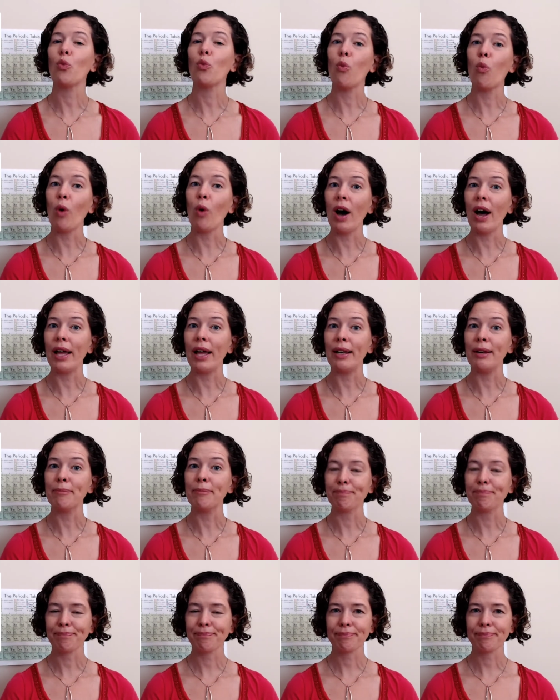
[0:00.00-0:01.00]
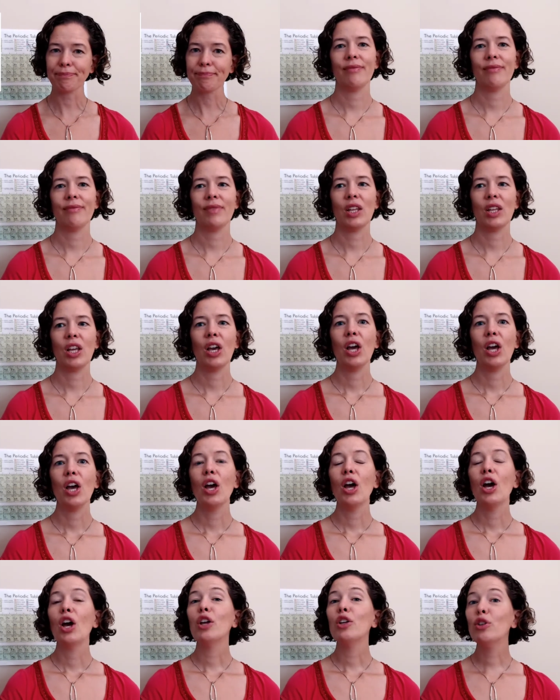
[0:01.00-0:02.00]
1.
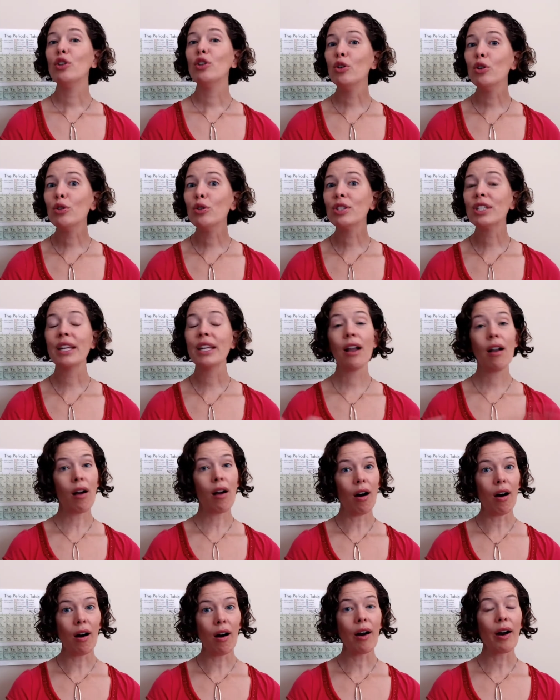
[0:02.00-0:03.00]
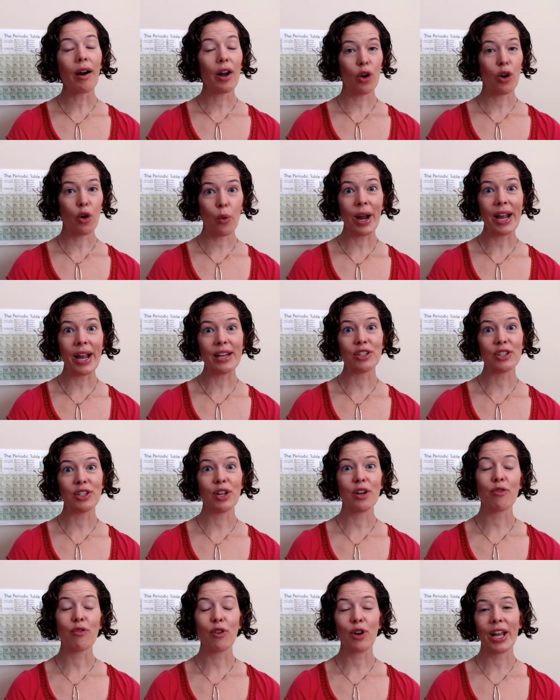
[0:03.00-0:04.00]
Using our
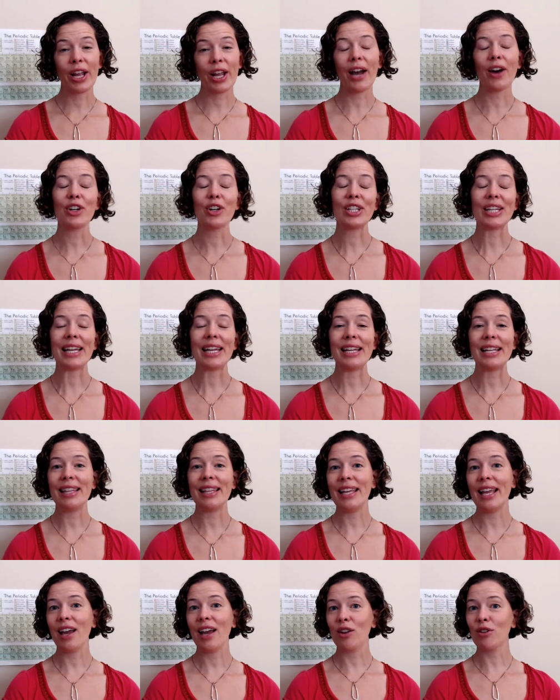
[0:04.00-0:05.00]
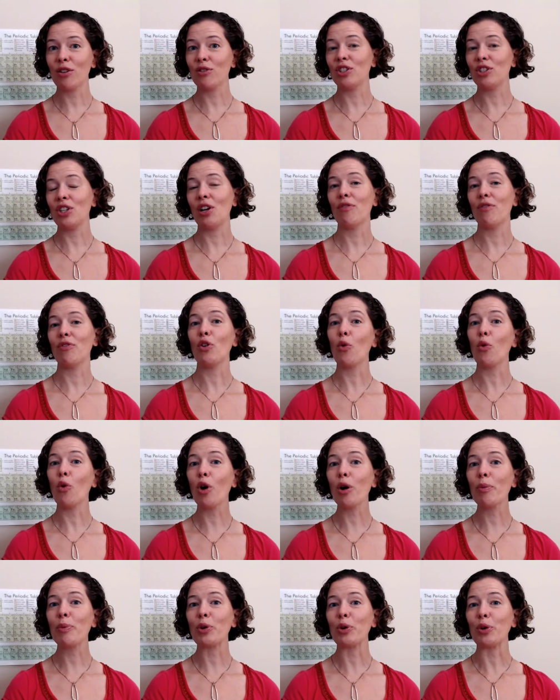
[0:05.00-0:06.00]
equation for calculating the energy of the
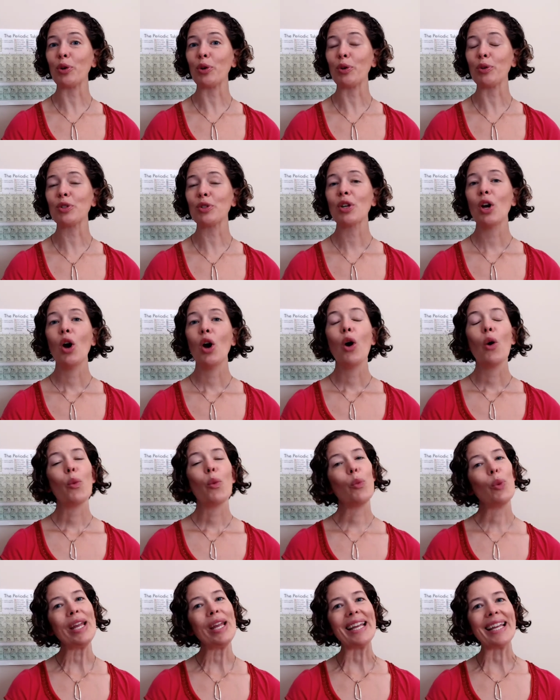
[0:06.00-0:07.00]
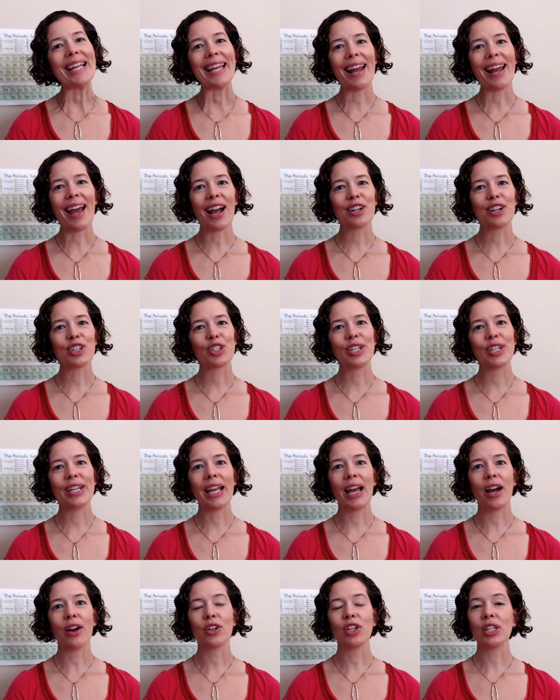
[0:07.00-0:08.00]
orbitals, we can actually
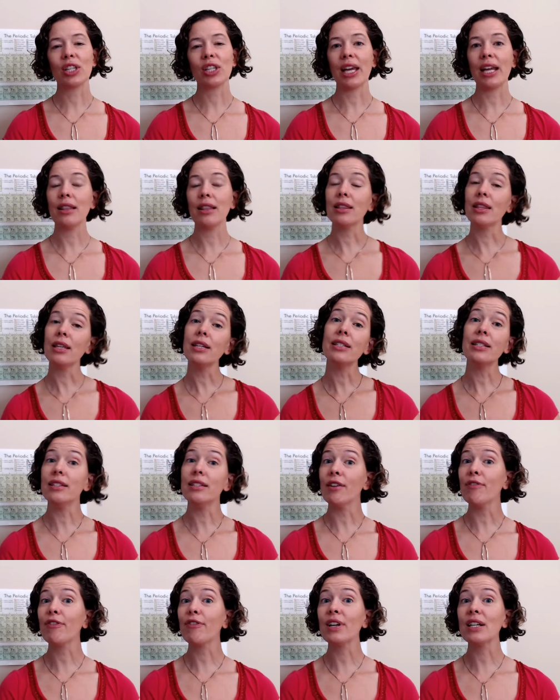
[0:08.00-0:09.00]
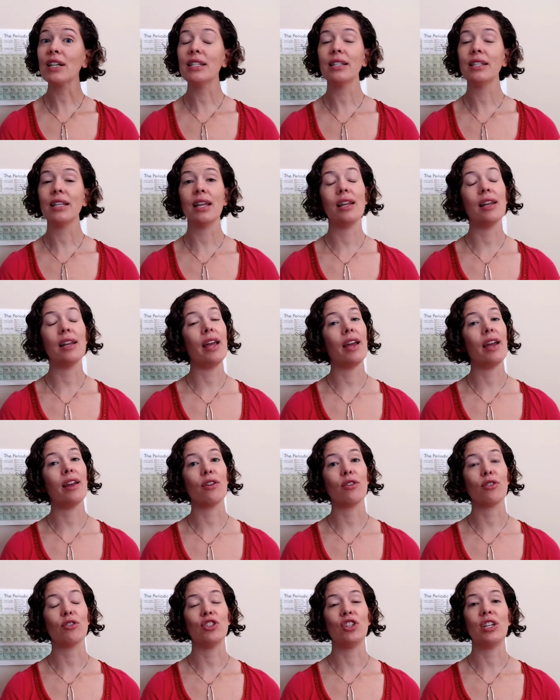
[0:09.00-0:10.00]
calculate the difference in
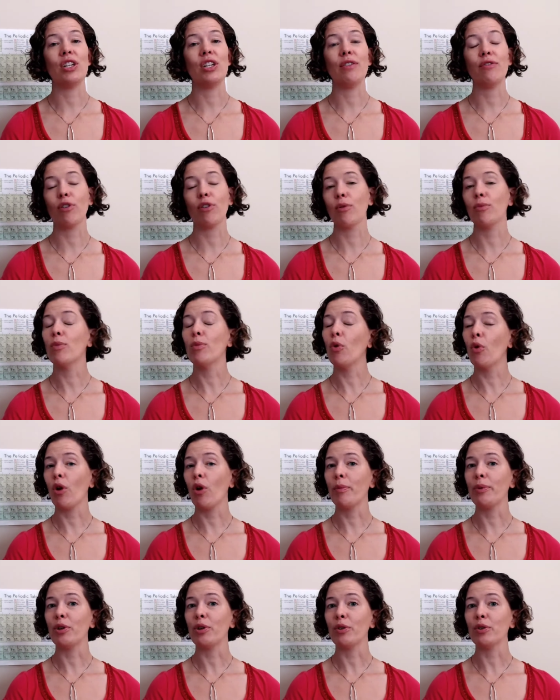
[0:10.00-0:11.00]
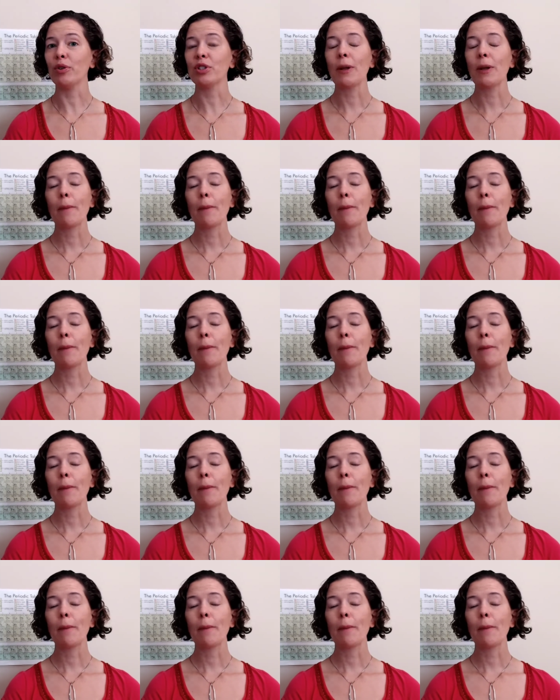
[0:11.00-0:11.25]
energy from orbitals.